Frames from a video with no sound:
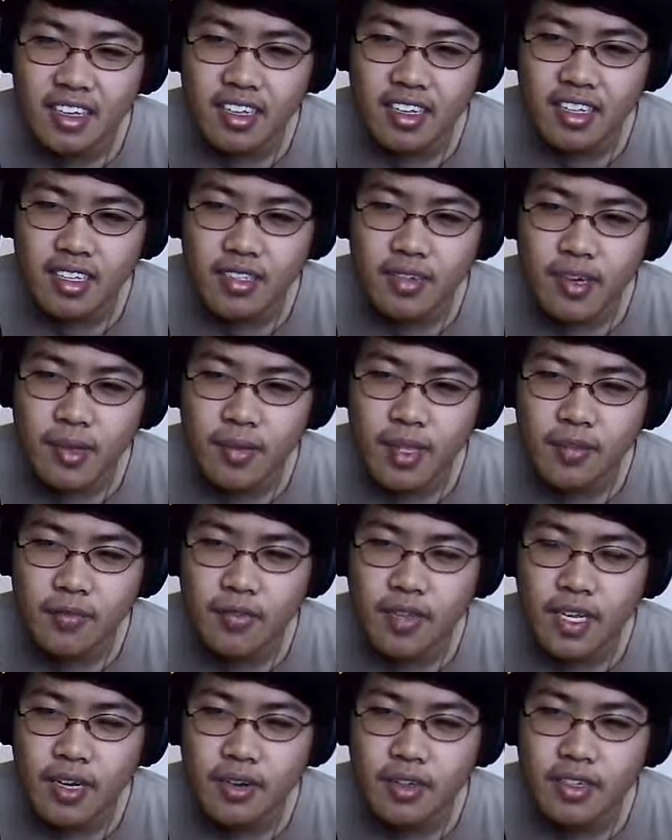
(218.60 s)
let's grab that
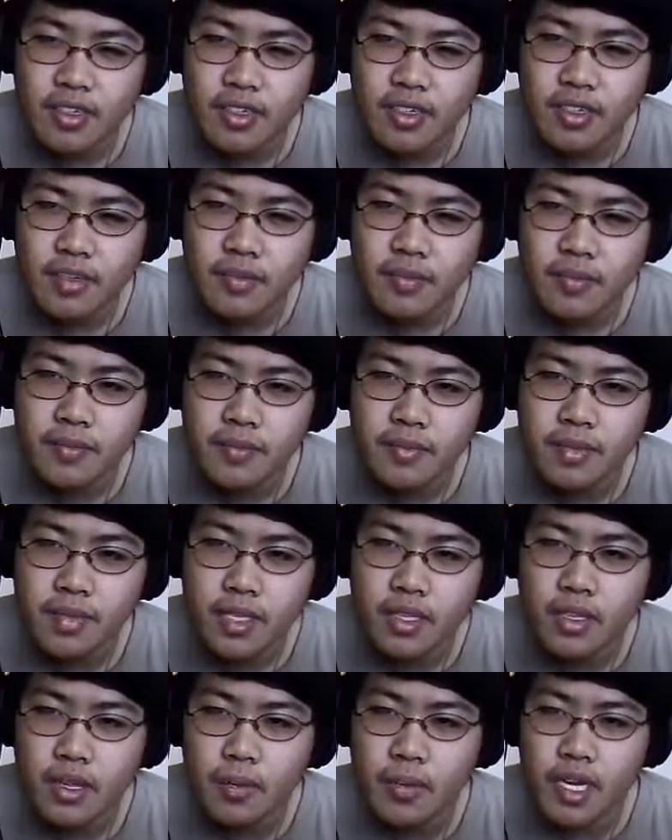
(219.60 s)
flower.
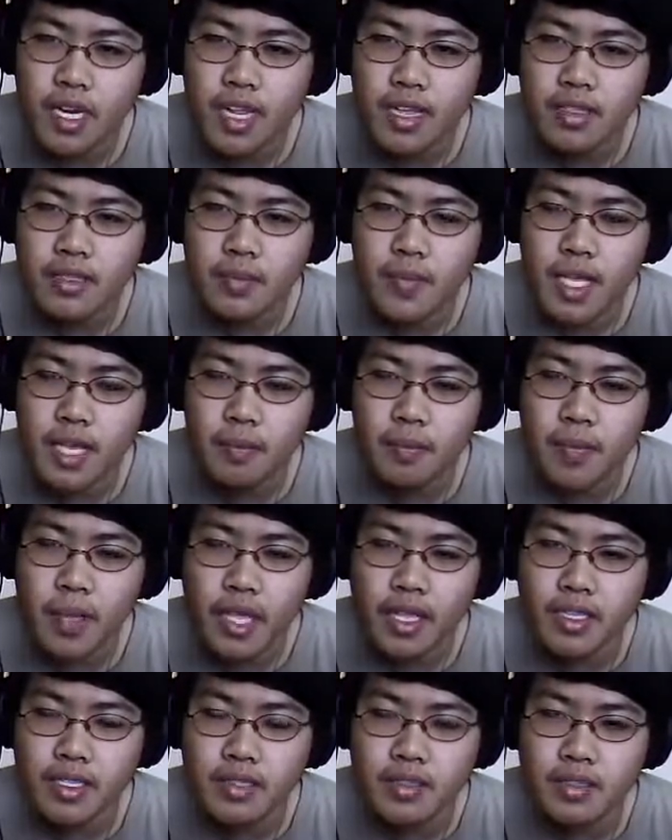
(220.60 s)
So I'm gonna have to make a
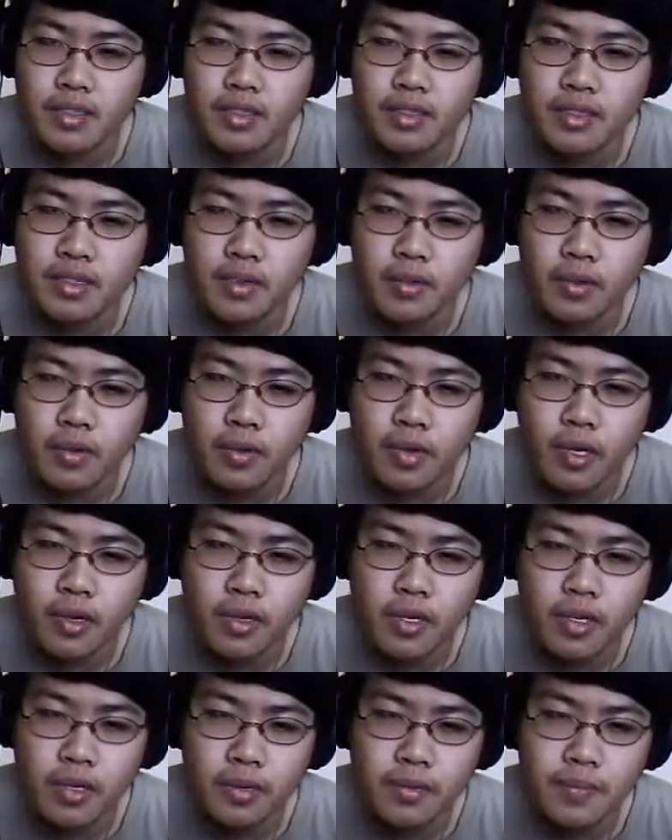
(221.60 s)
base somewhere around
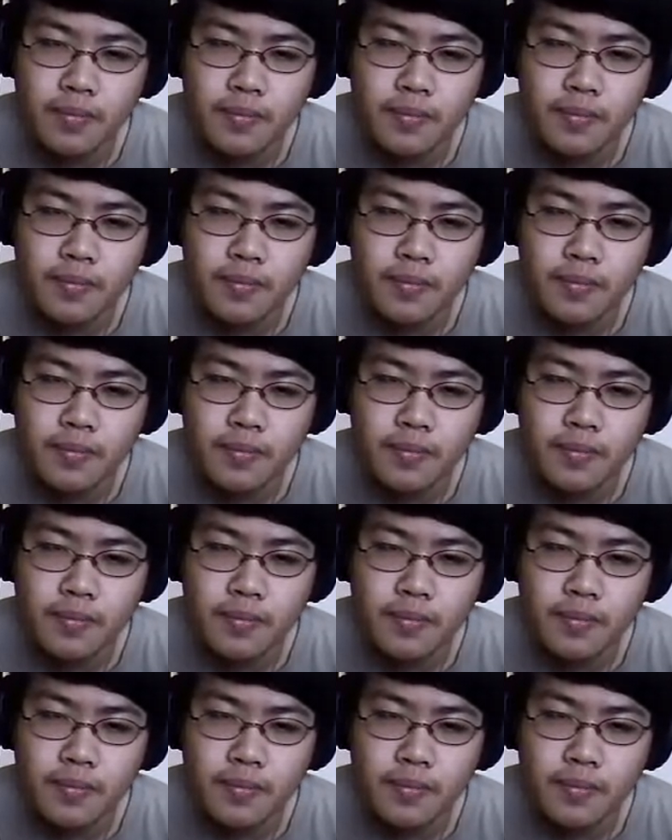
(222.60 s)
here.